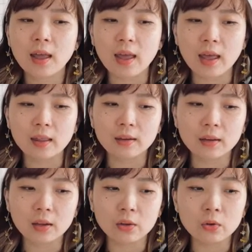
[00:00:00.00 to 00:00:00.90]
and
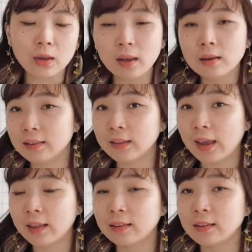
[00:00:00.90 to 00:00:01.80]
you can
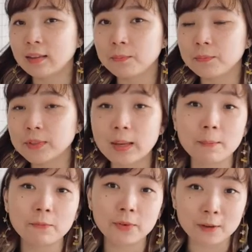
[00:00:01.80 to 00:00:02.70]
get
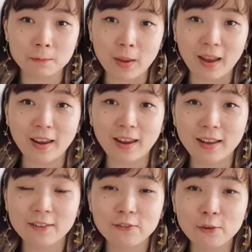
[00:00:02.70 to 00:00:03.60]
some feedback
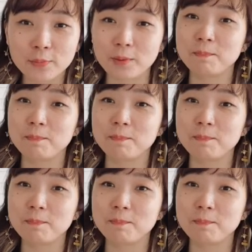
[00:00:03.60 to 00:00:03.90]
from them.